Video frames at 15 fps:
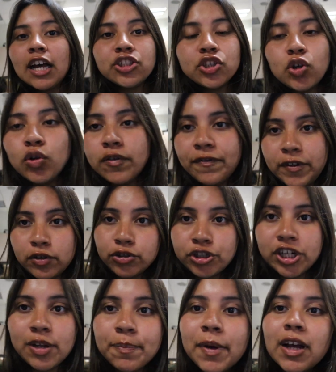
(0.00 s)
a school field
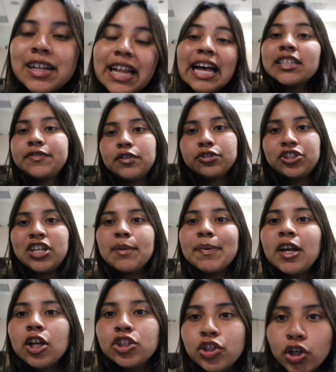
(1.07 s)
trip, a class field trip
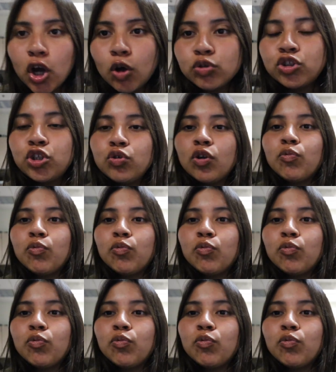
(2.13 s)
to go to